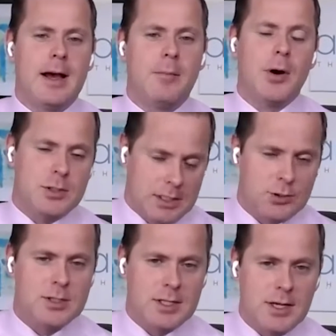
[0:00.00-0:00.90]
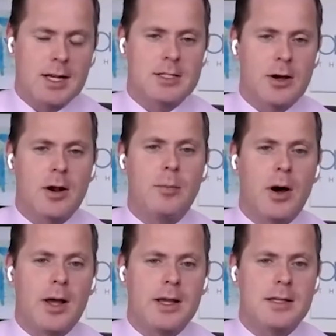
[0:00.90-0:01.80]
most interested and excited
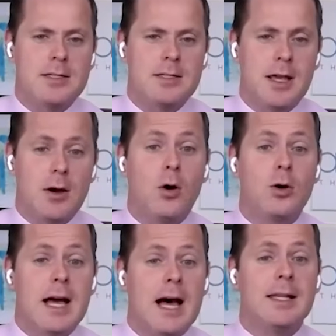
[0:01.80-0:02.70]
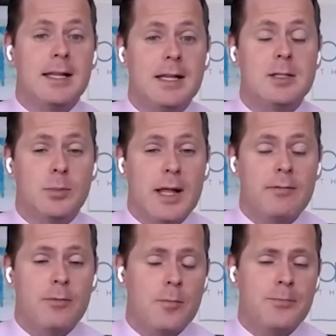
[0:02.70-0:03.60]
by is their iNKT
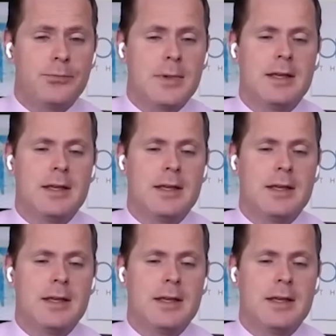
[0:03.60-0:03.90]
platform.